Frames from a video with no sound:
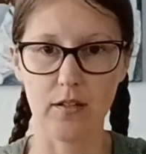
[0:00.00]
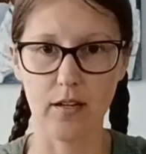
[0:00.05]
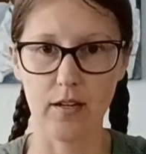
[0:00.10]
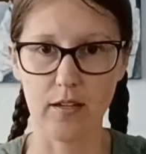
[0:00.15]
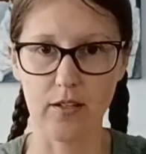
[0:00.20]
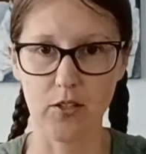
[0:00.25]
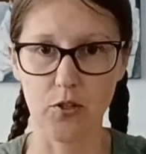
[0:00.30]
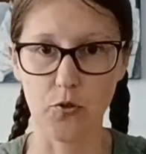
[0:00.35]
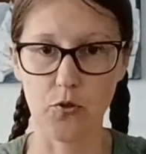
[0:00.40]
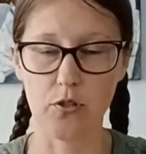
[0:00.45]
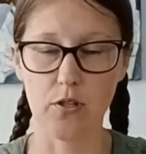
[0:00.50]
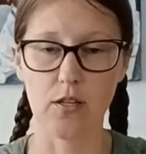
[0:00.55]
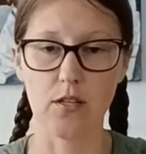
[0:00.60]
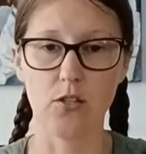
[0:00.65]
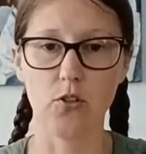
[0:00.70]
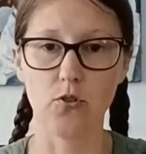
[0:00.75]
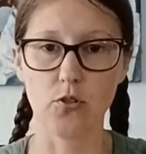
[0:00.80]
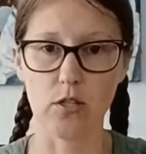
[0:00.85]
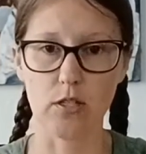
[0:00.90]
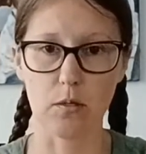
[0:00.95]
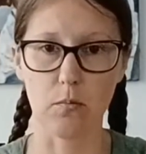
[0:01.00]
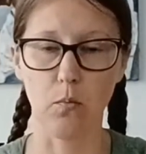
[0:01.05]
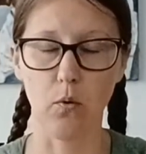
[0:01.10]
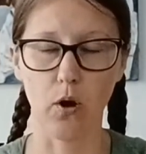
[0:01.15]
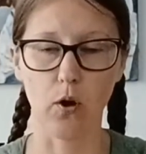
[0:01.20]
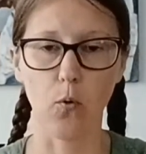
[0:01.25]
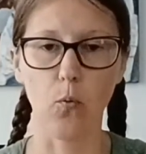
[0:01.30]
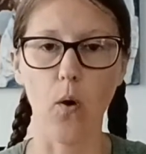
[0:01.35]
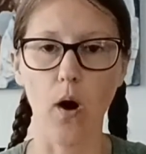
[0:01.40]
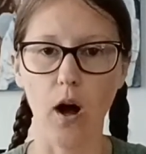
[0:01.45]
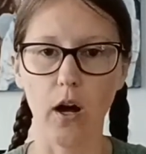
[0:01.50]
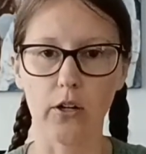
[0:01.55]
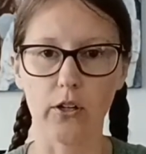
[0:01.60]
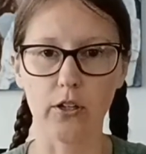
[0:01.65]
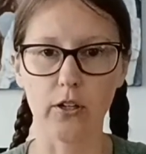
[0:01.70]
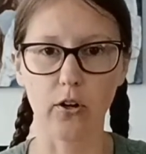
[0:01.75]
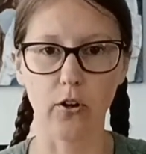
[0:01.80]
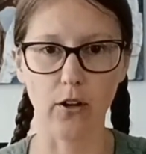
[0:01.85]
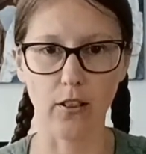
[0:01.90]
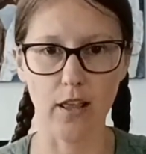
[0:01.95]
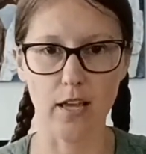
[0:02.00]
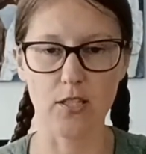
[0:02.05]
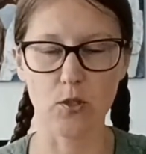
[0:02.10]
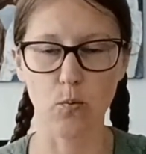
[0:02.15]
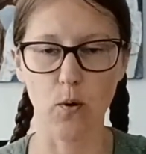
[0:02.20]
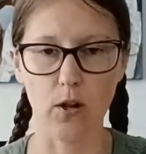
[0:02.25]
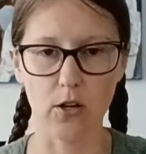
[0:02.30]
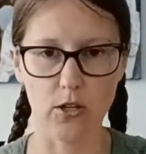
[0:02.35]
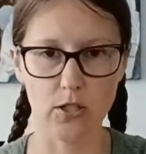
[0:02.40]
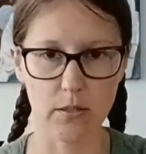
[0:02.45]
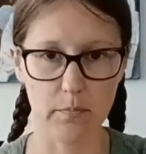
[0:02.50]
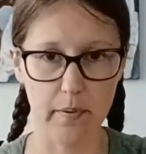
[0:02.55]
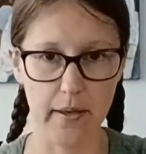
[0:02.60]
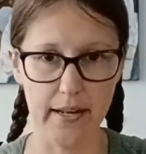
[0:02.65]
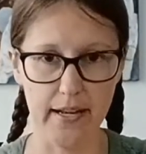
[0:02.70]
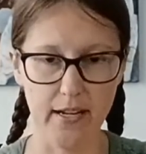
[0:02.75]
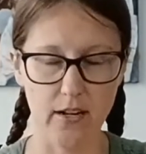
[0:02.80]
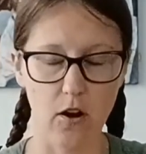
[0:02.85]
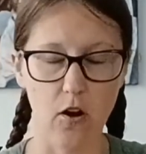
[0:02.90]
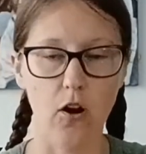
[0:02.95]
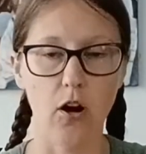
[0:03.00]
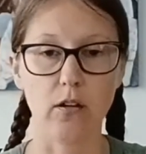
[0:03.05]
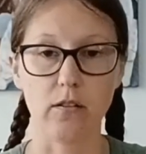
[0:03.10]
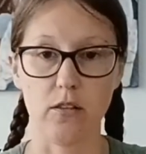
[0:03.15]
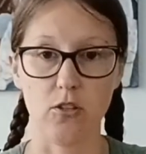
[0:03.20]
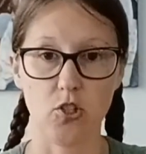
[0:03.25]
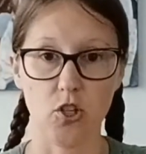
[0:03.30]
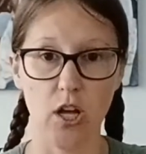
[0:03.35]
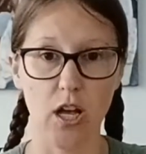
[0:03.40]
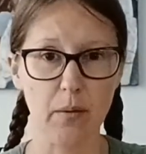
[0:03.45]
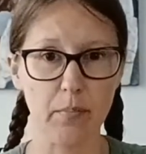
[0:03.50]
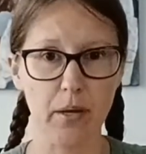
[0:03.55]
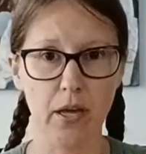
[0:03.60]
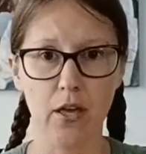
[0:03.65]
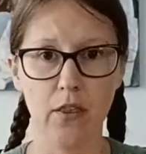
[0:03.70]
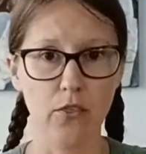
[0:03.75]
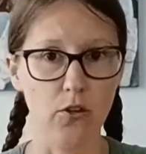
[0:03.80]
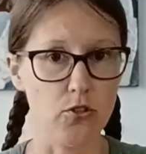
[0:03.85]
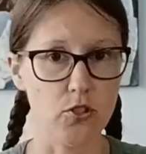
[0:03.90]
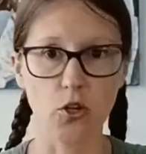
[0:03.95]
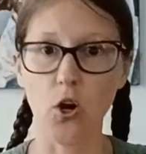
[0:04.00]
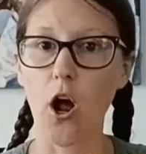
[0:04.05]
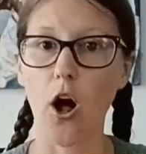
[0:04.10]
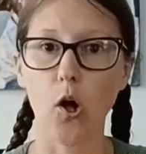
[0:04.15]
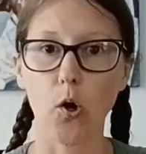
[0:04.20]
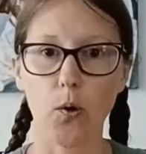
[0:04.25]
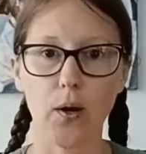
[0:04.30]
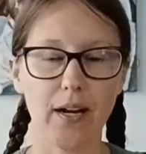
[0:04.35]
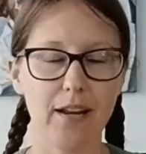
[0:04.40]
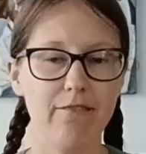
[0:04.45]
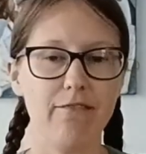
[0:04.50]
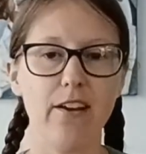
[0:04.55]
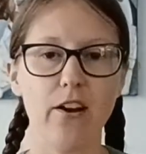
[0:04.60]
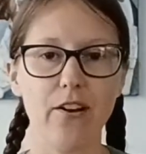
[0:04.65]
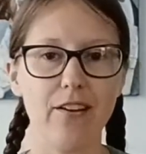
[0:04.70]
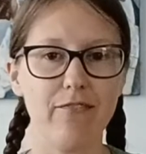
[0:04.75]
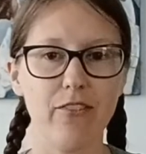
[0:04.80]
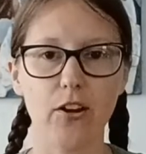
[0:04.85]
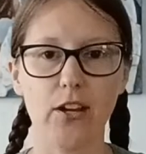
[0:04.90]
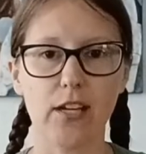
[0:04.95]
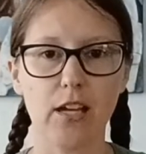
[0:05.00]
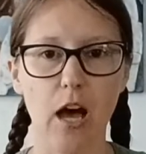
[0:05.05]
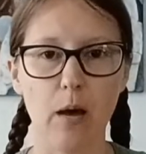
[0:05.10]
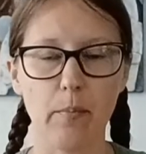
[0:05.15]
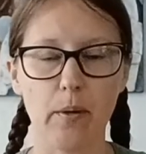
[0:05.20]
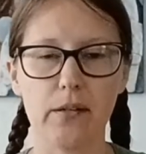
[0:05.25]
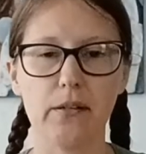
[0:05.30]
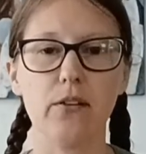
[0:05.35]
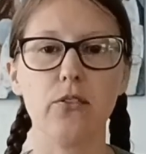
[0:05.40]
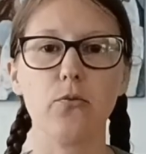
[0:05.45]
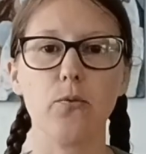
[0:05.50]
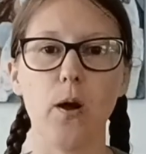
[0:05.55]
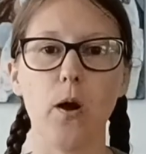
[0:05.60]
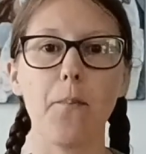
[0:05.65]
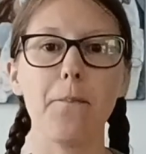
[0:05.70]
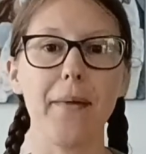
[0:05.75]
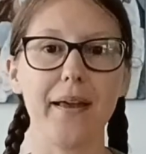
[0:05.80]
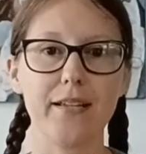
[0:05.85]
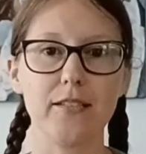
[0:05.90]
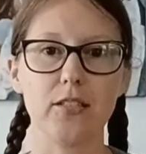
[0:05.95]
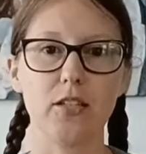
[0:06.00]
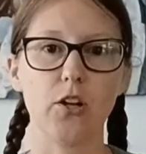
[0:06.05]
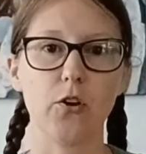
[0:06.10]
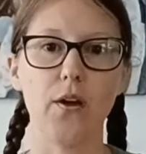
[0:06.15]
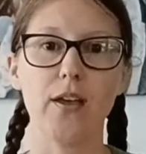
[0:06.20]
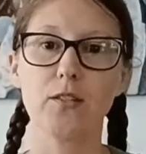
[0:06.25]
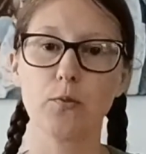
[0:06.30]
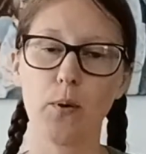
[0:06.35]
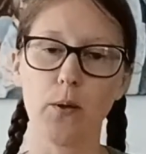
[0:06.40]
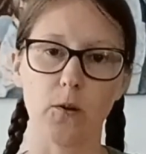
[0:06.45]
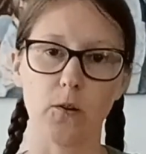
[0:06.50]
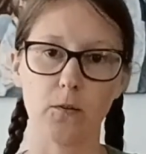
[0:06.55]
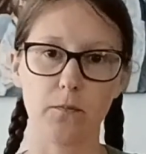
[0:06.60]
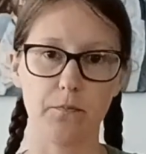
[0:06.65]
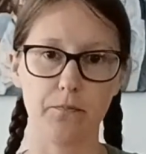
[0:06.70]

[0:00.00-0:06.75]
It uses more water or less water depending on the job. Those are already very common throughout Mexico as well.